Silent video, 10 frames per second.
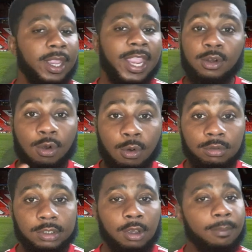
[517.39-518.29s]
And
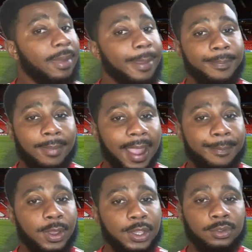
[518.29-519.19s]
also my
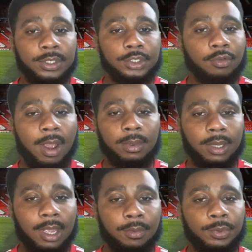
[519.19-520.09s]
personal Instagram
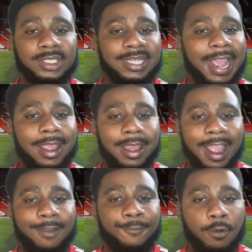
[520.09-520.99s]
account, which is
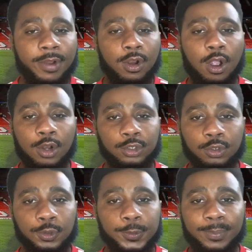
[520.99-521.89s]

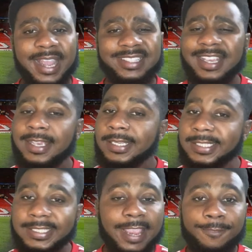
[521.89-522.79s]
@Ivorian_Spice.
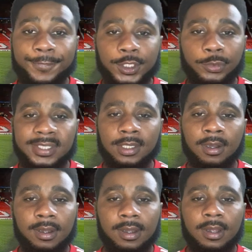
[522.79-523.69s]
Same for the Twitter.